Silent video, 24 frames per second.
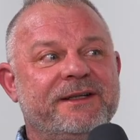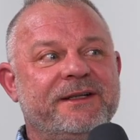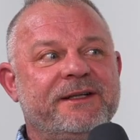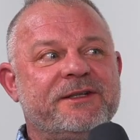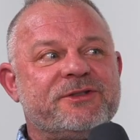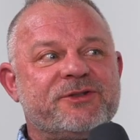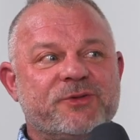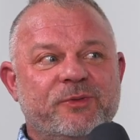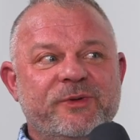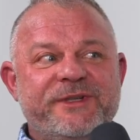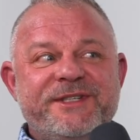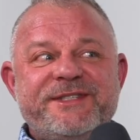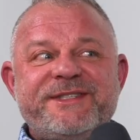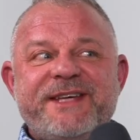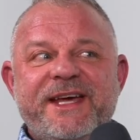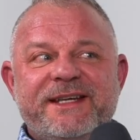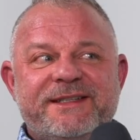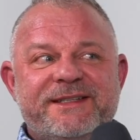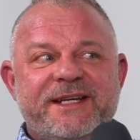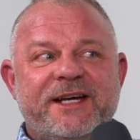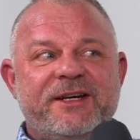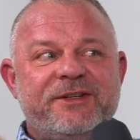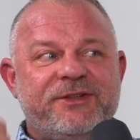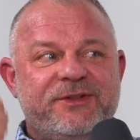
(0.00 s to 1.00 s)
So what does that
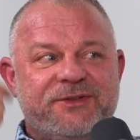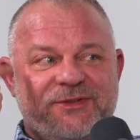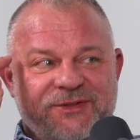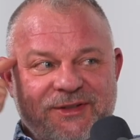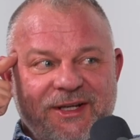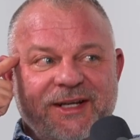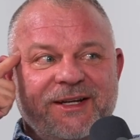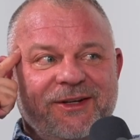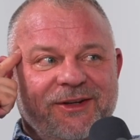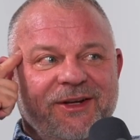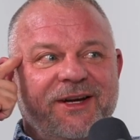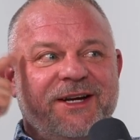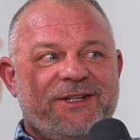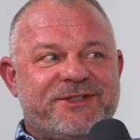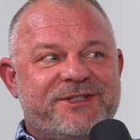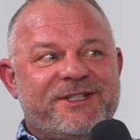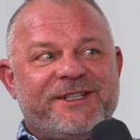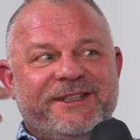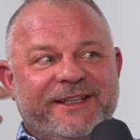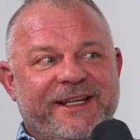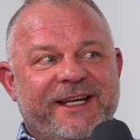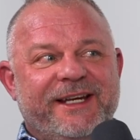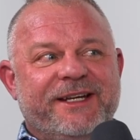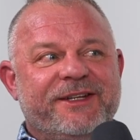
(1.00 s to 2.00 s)
tell you
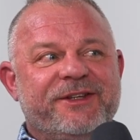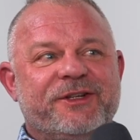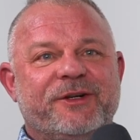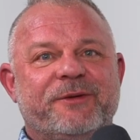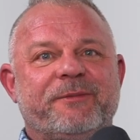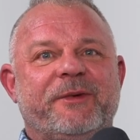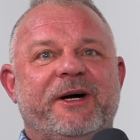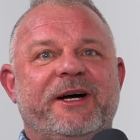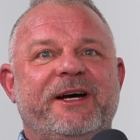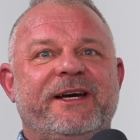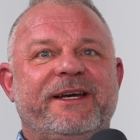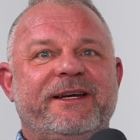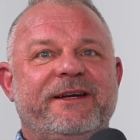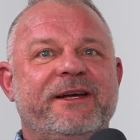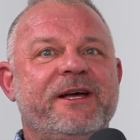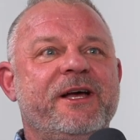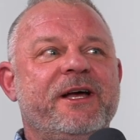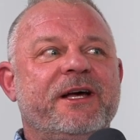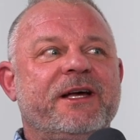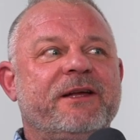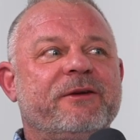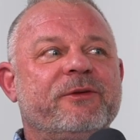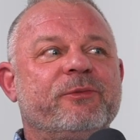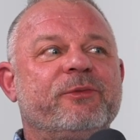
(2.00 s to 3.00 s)
psychologically in their mind?
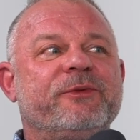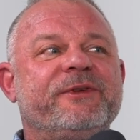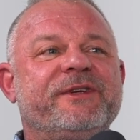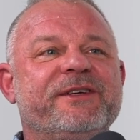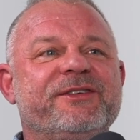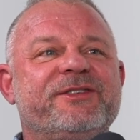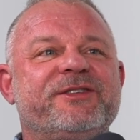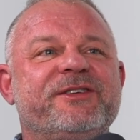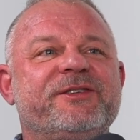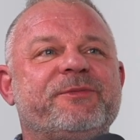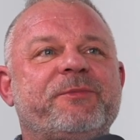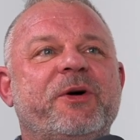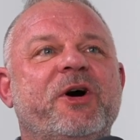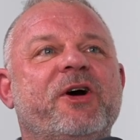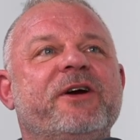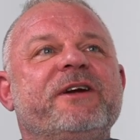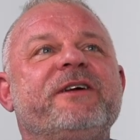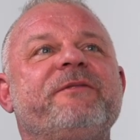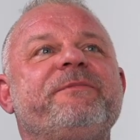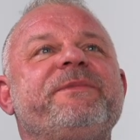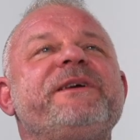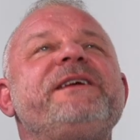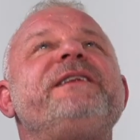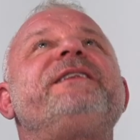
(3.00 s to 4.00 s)
This is part
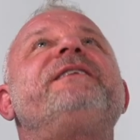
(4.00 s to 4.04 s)
of being